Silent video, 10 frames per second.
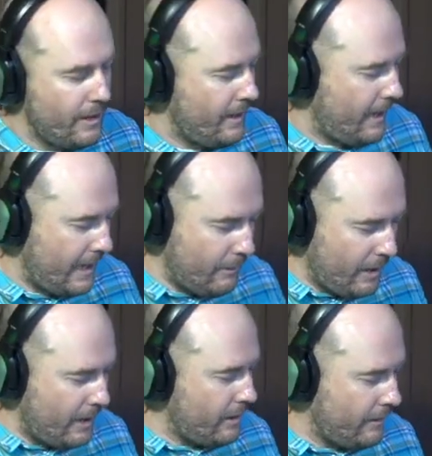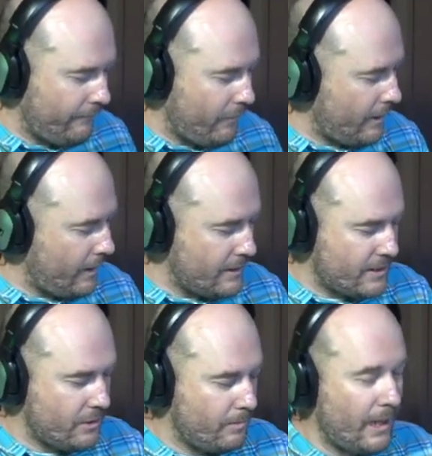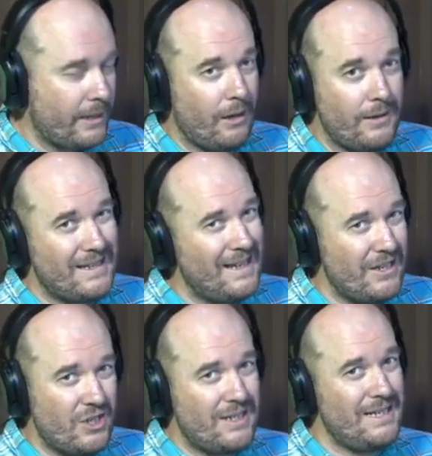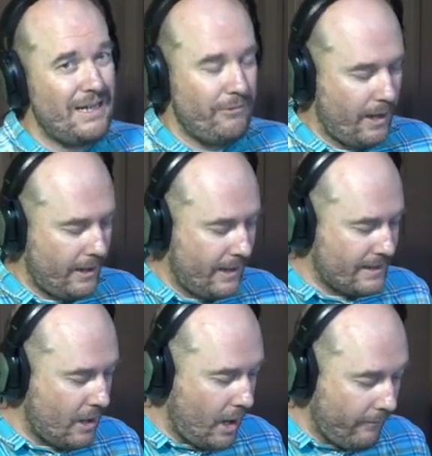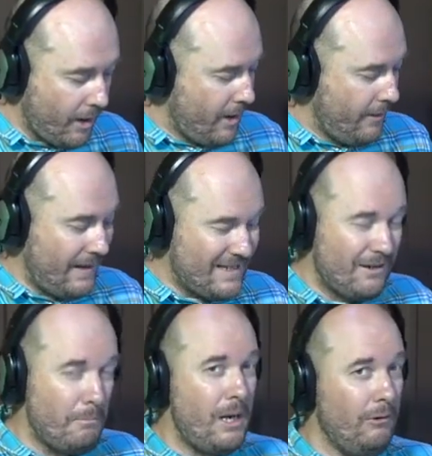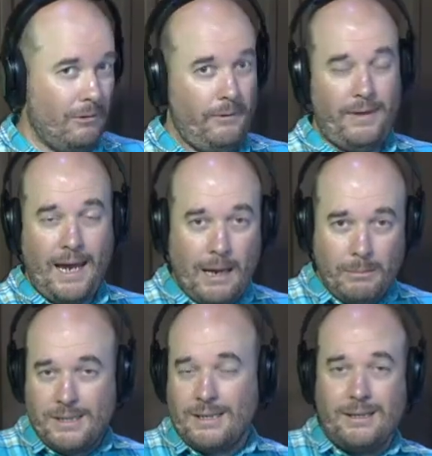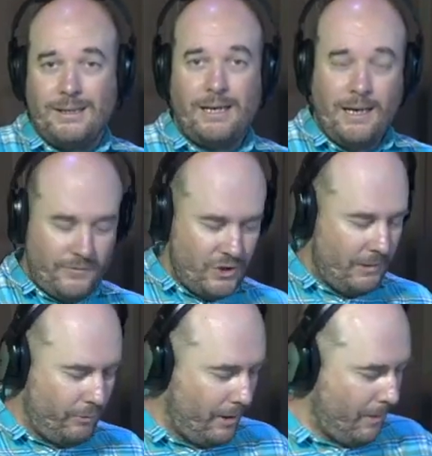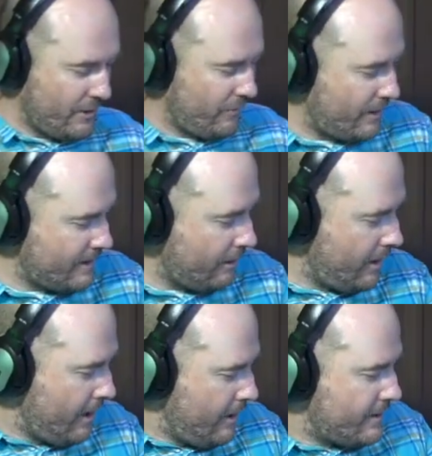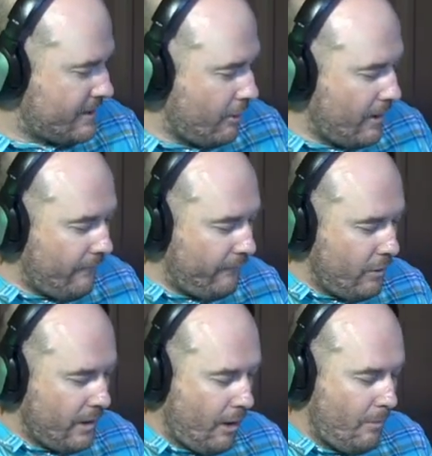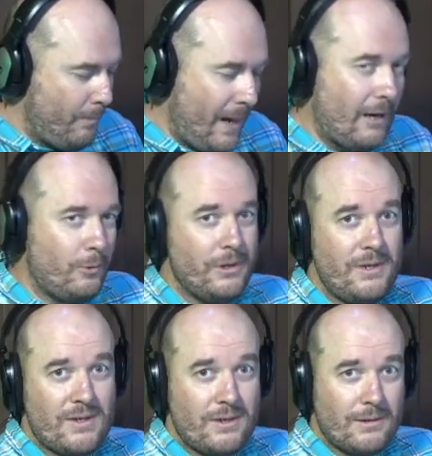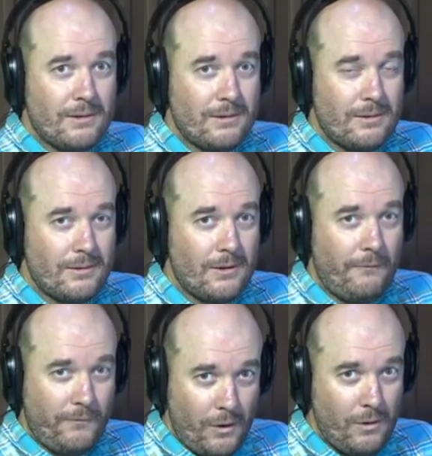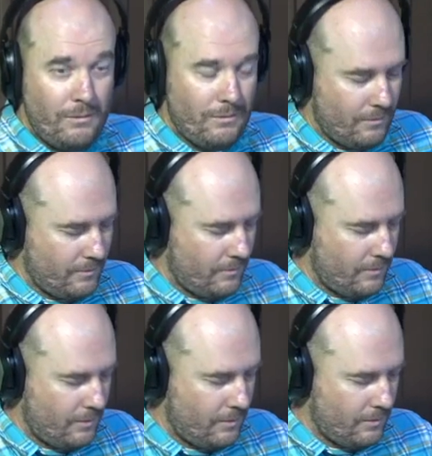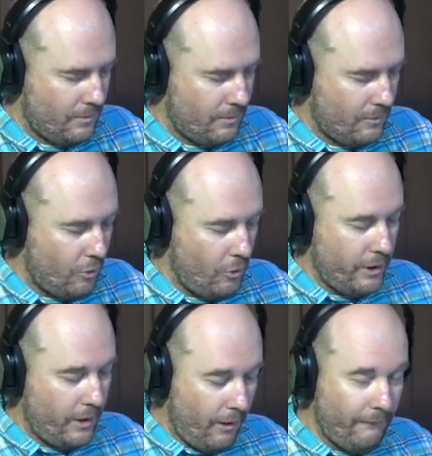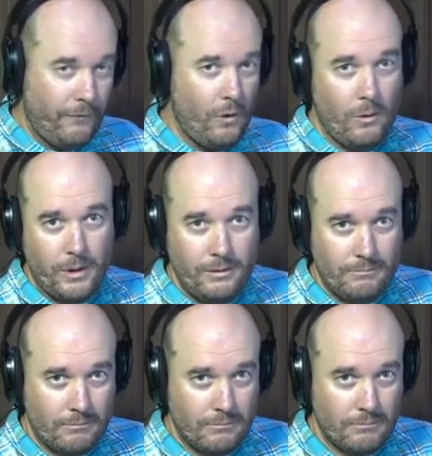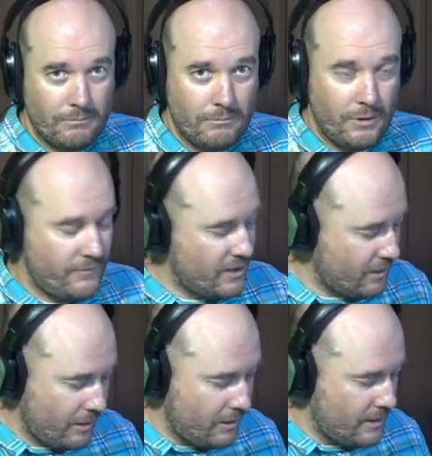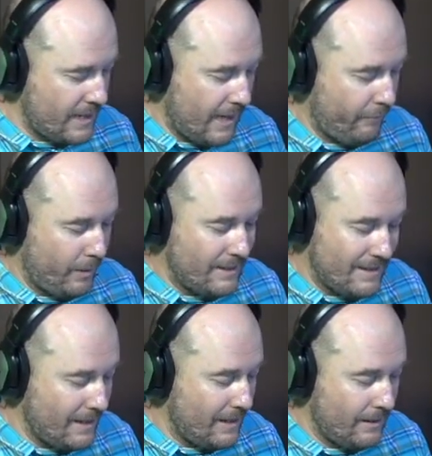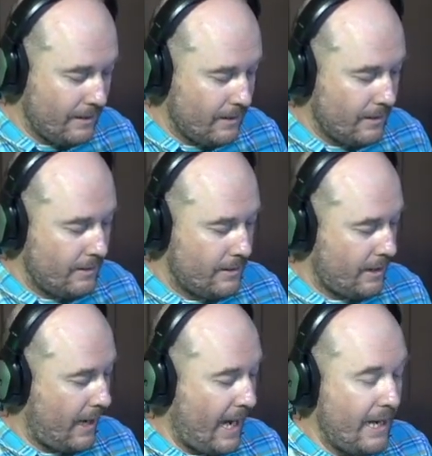anywhere you can find those 2 black notes, there's your D, right? And that's the middle of the A, B, C, D, E, F, G pretty much, right? So if you go backwards a few, or you go forward, you've just got to use the alphabet, D. So A,